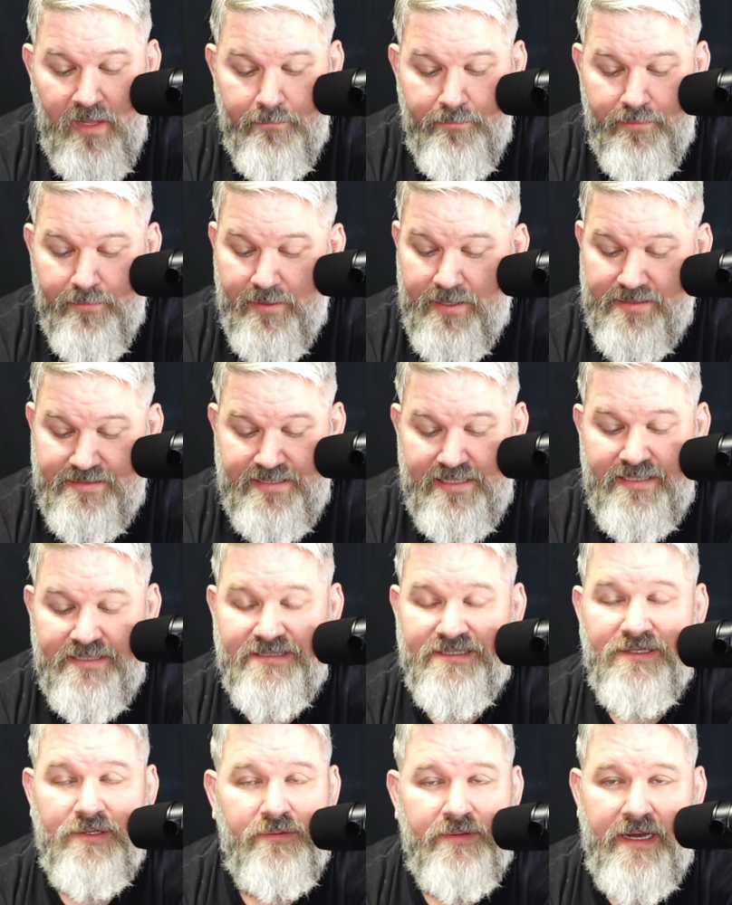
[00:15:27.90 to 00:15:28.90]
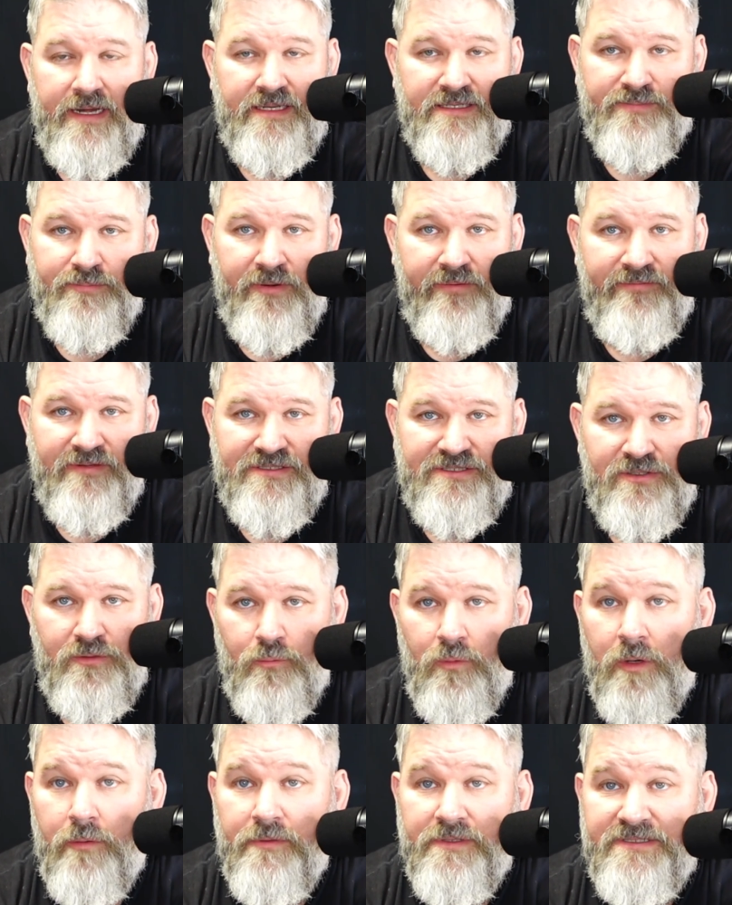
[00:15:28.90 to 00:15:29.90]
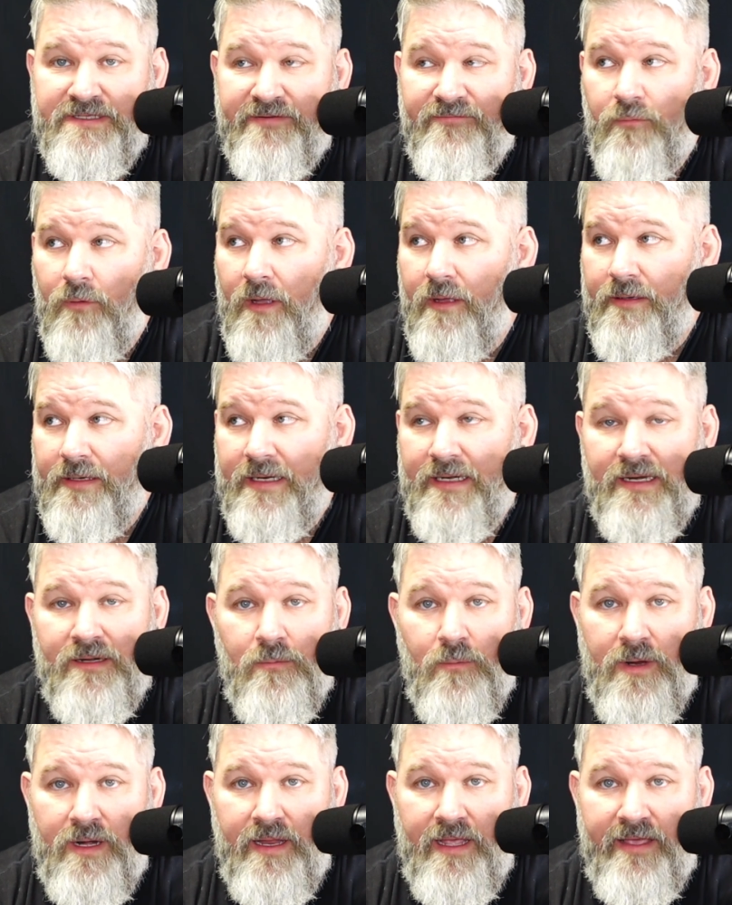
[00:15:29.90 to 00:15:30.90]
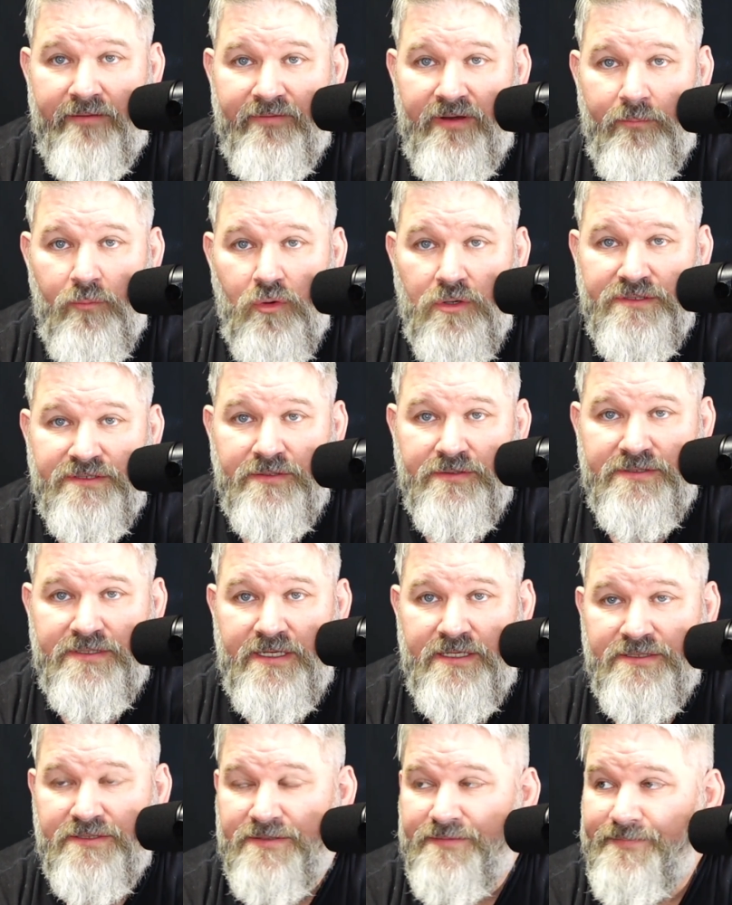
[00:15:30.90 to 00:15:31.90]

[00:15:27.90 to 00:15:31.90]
Because he just knew that his previous two weren't received well and he didn't want to have any more association.